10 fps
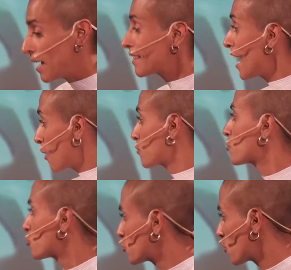allowed
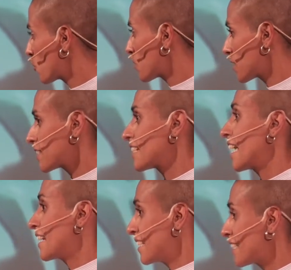to
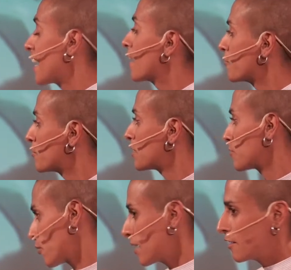getting
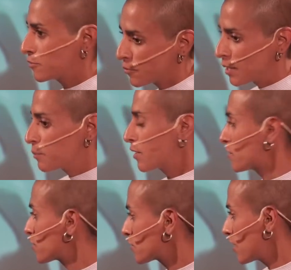not everywhere,
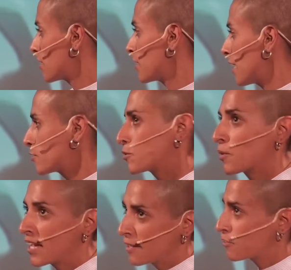but I don't
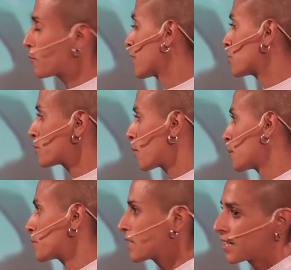know. I have already
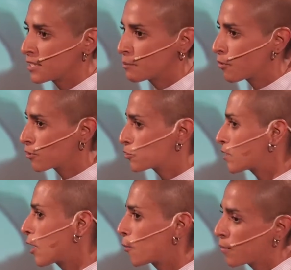problems like in
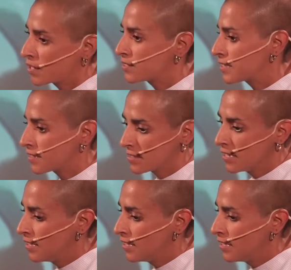Portugal, where the